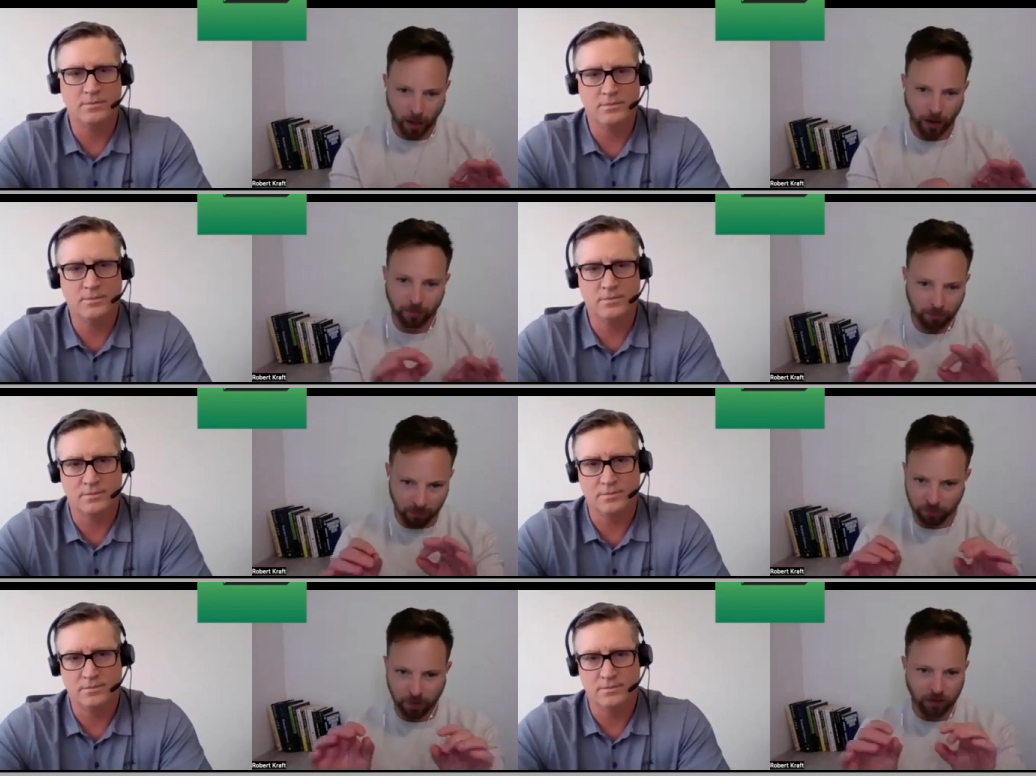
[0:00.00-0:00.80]

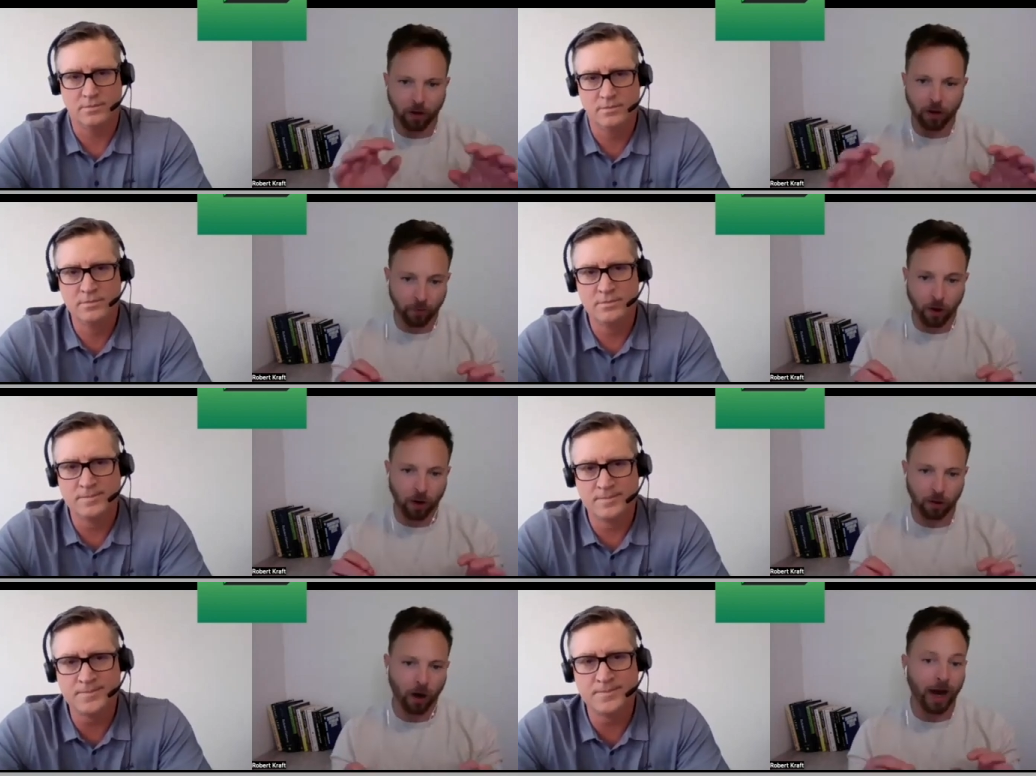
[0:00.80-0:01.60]
Speaker 1: this meets all of
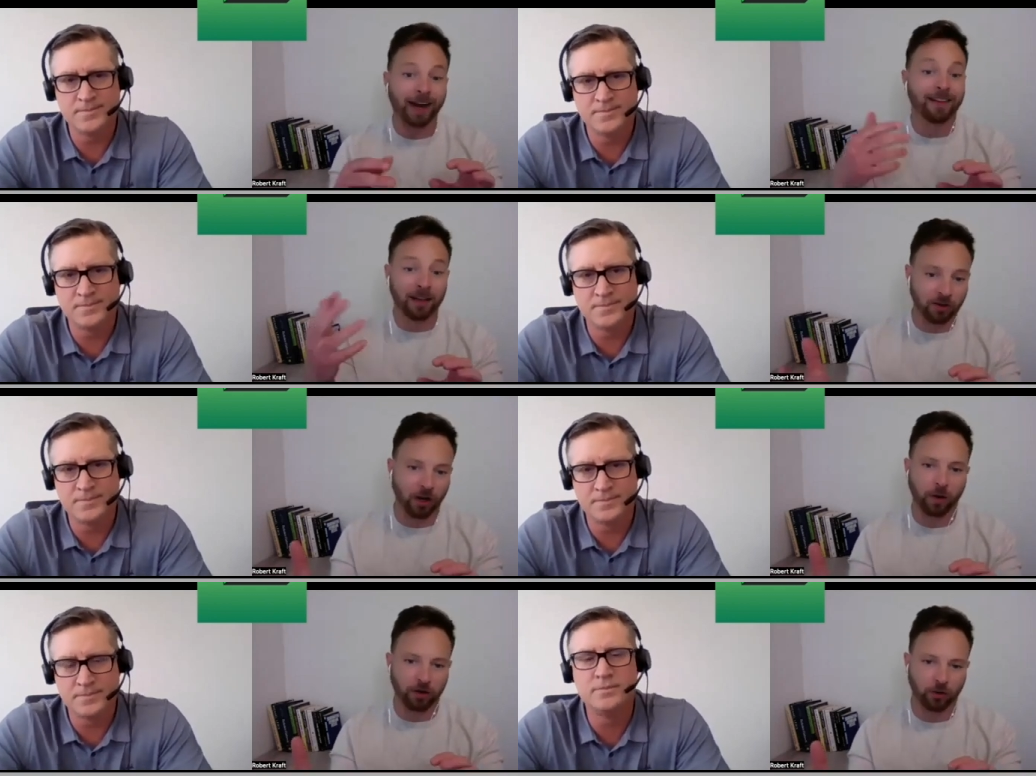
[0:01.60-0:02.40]
our, our idea
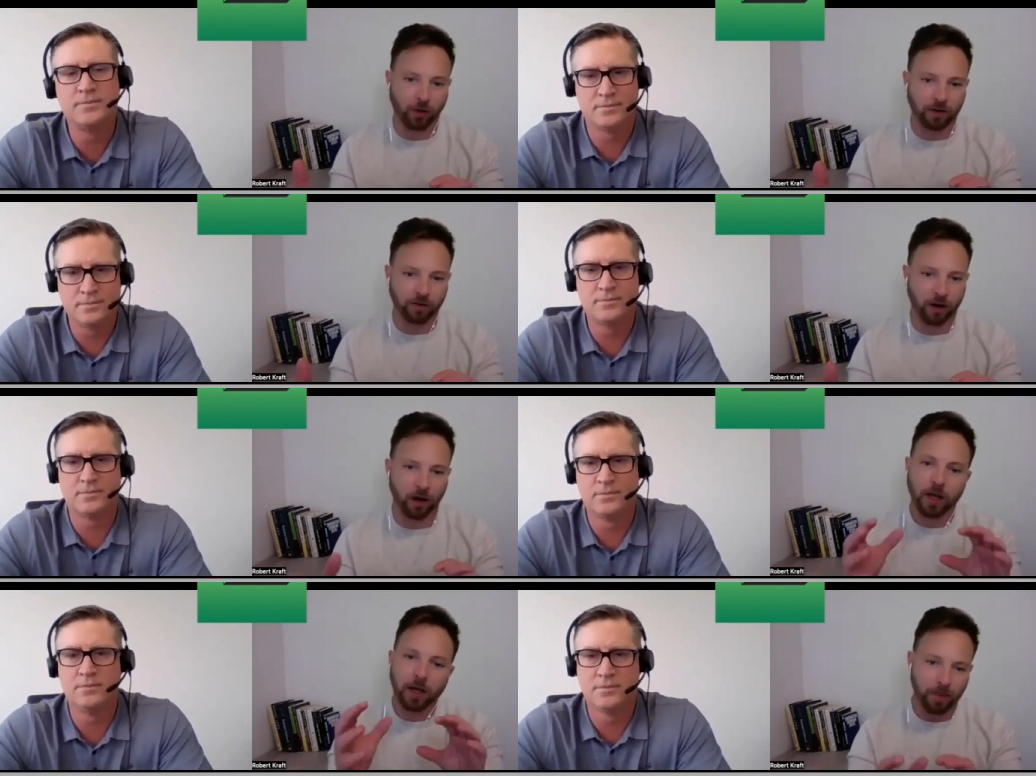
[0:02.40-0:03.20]
generation criteria,
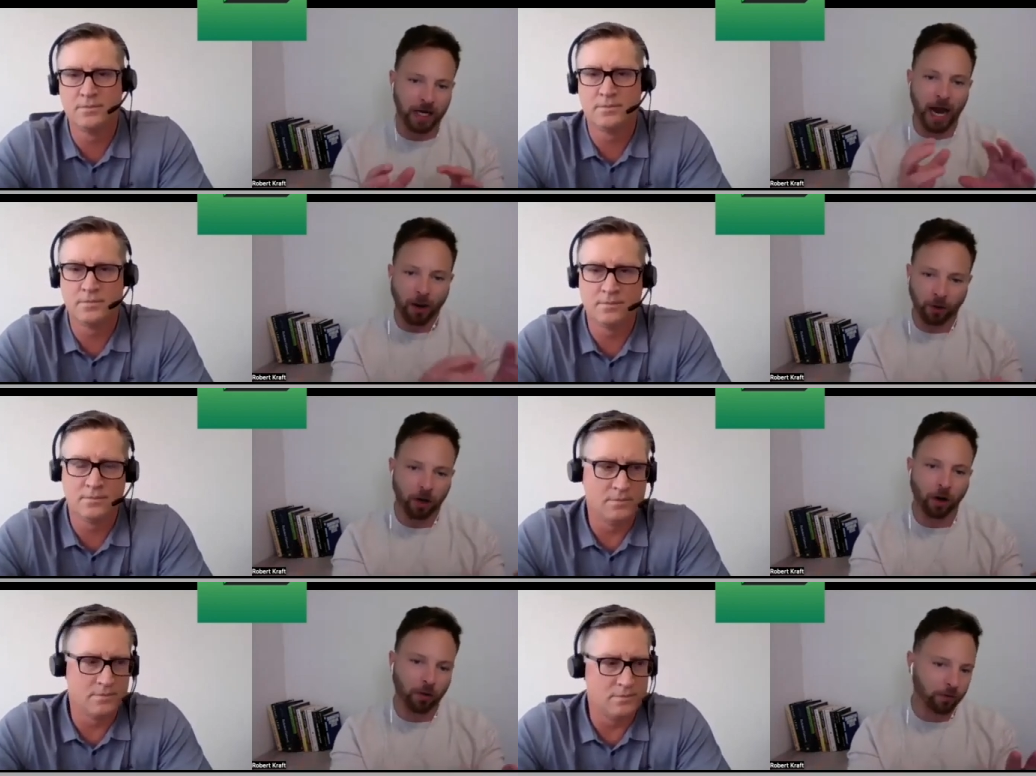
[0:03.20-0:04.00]
but now we're going
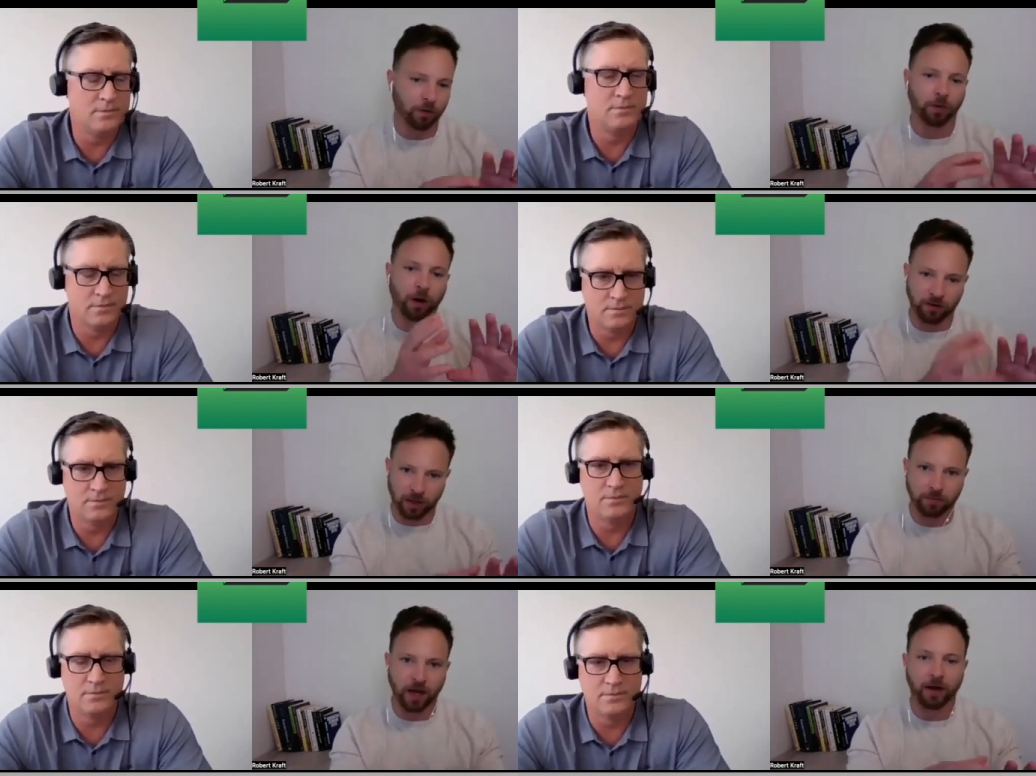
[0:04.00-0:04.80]
to go and do our
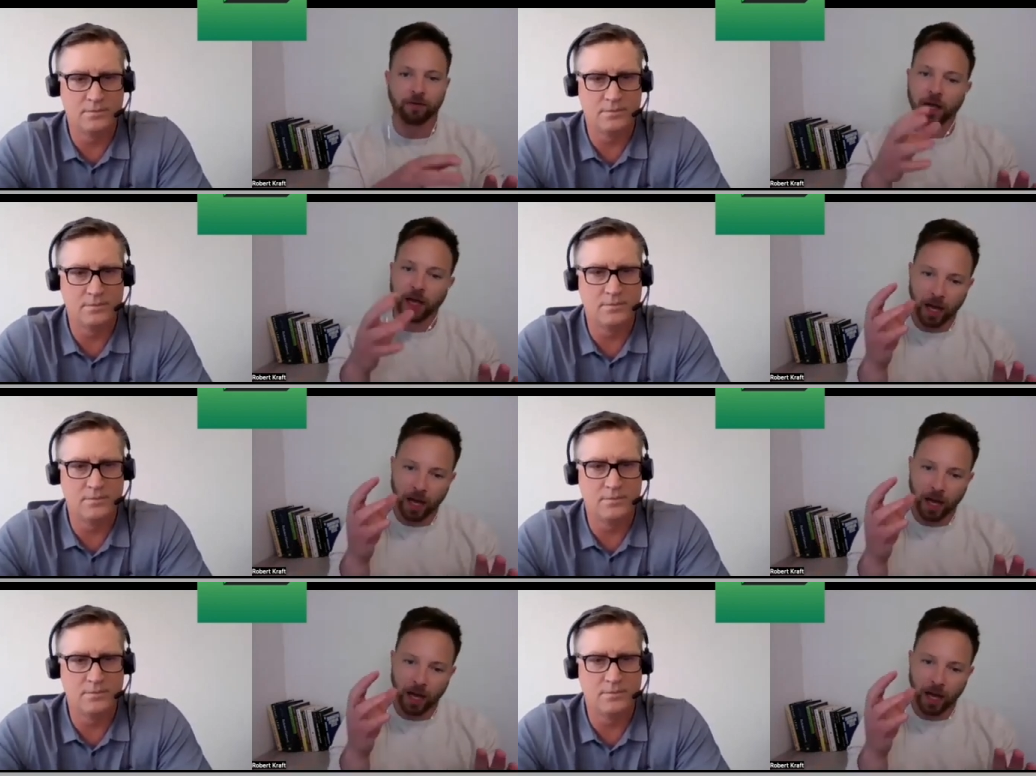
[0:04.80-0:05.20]
deep dive